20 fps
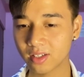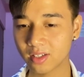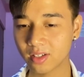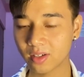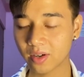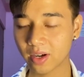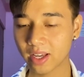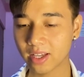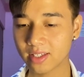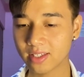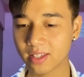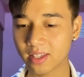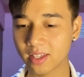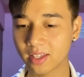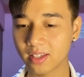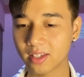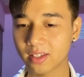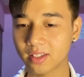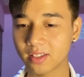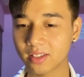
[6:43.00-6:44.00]
Or has
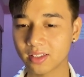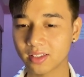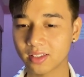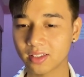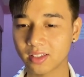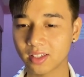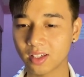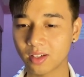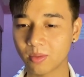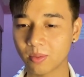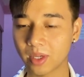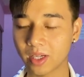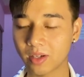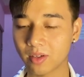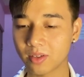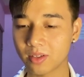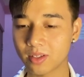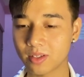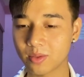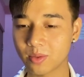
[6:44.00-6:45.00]
he? Oh my
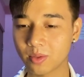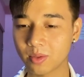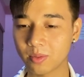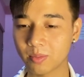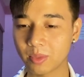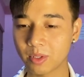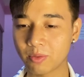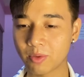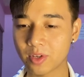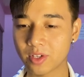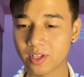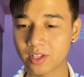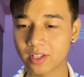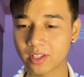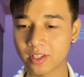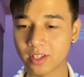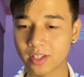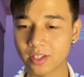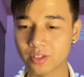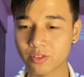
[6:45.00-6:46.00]
god, this will be written in
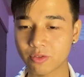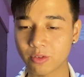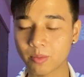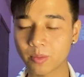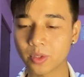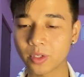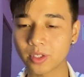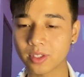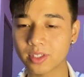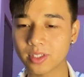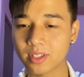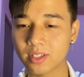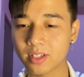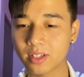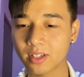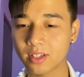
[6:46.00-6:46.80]
the history books.